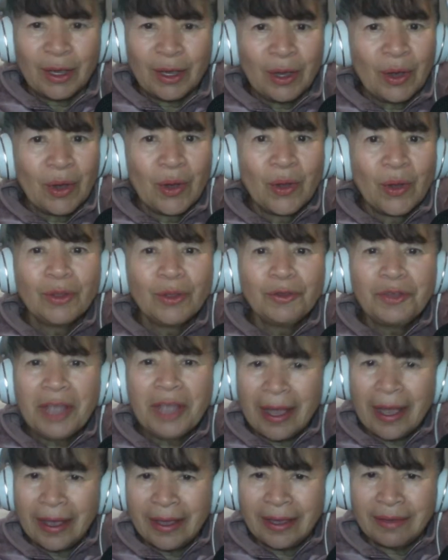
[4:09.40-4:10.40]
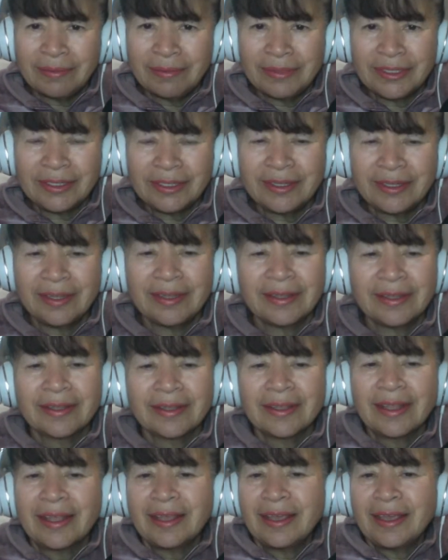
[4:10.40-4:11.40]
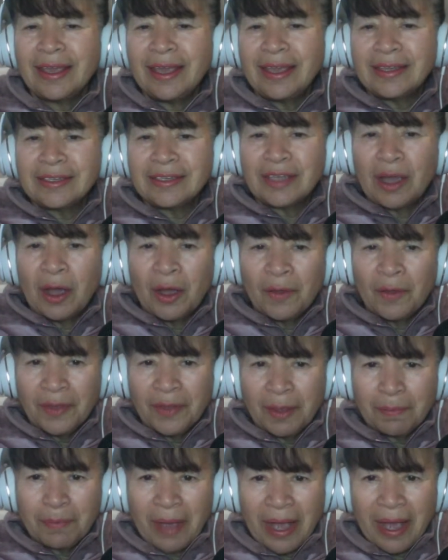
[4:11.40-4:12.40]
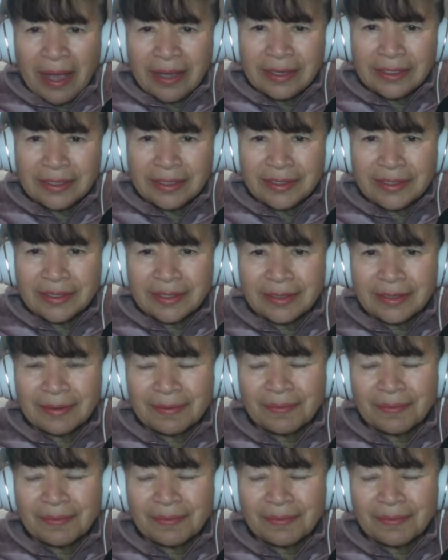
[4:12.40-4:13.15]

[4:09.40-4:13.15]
All times is on the past,